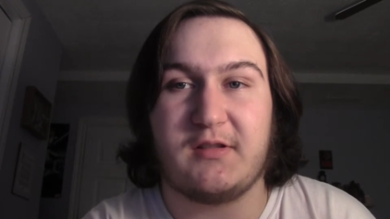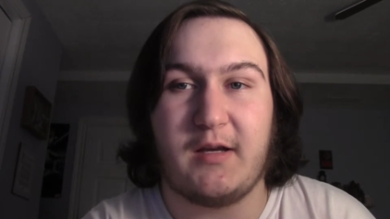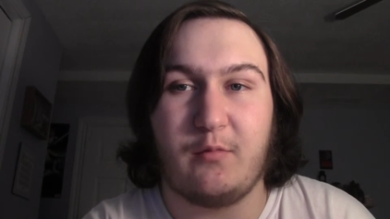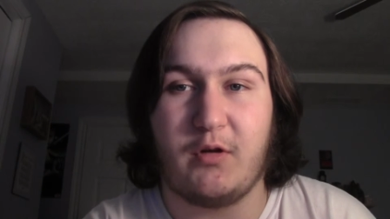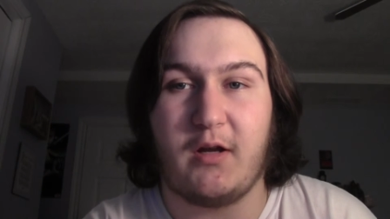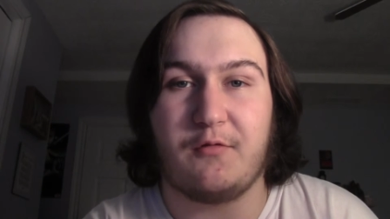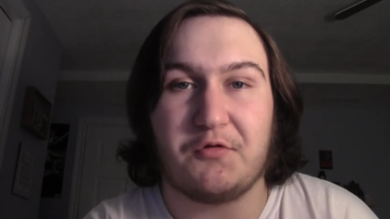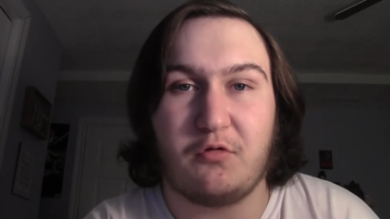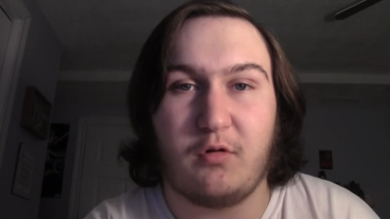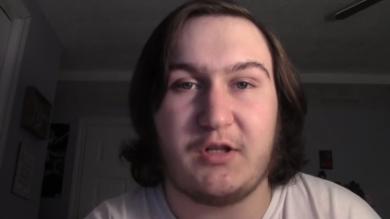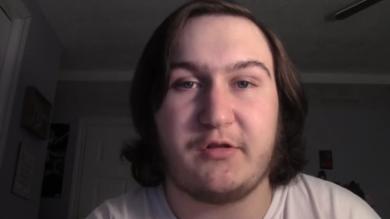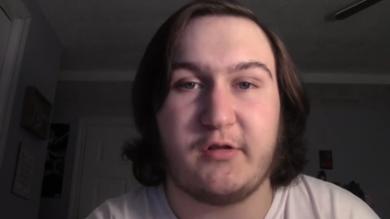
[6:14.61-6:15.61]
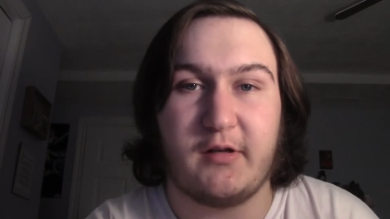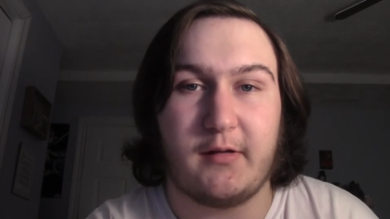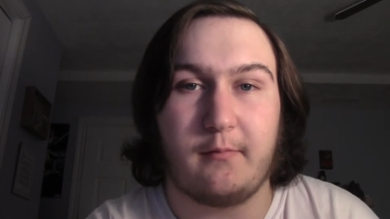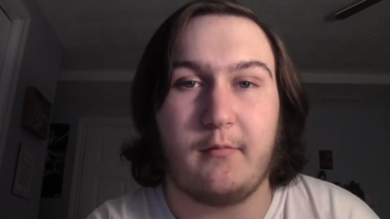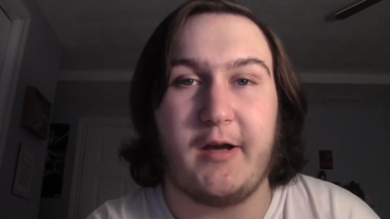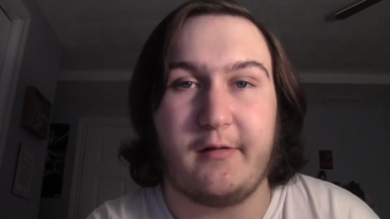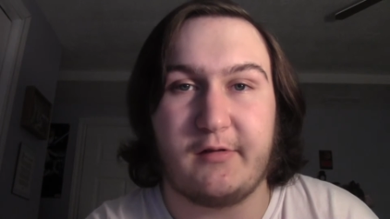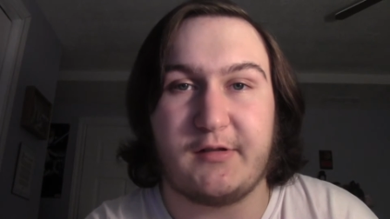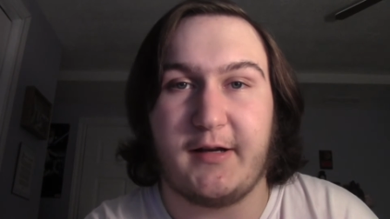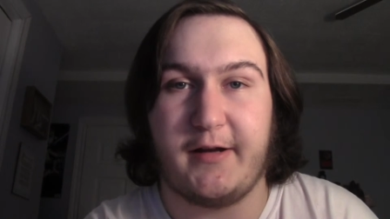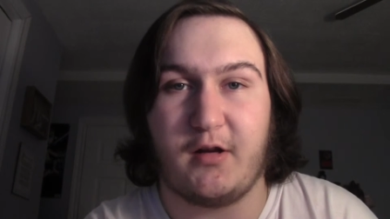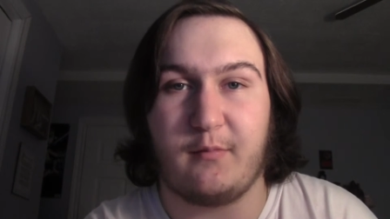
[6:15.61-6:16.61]
time when I was questioning my
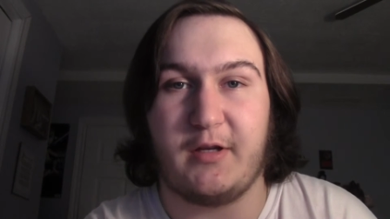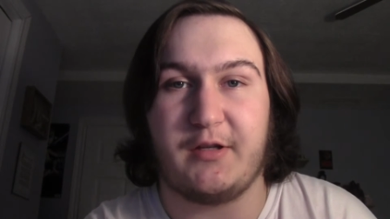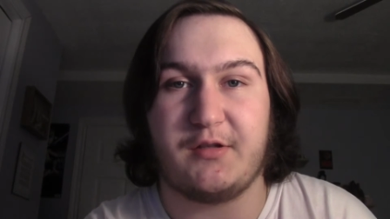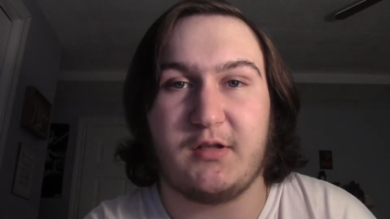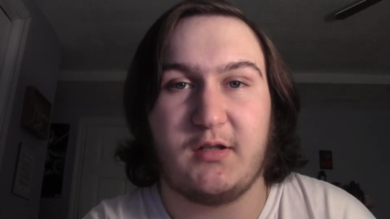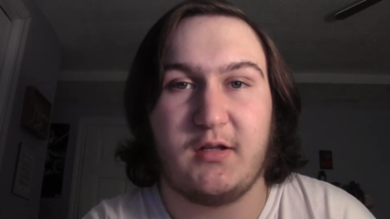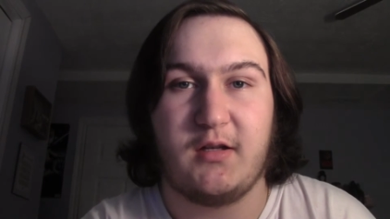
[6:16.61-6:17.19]
retirement,